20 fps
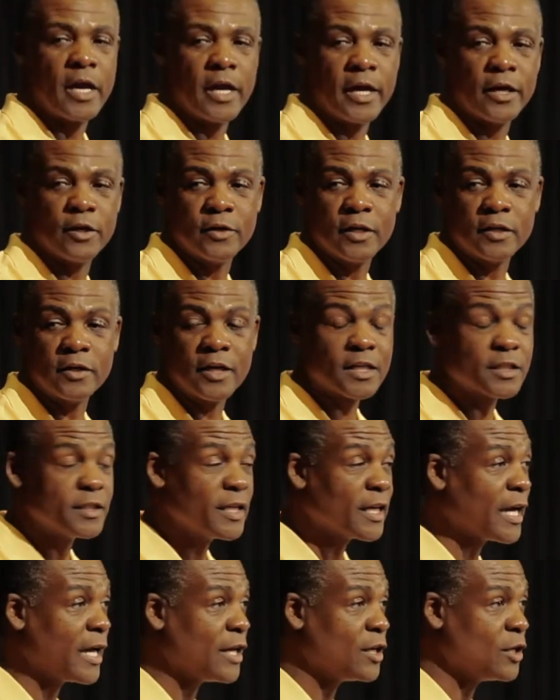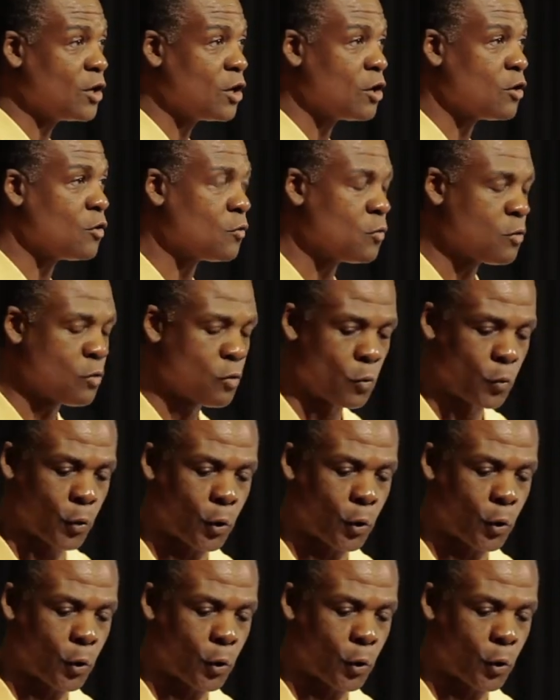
And the next thing I know,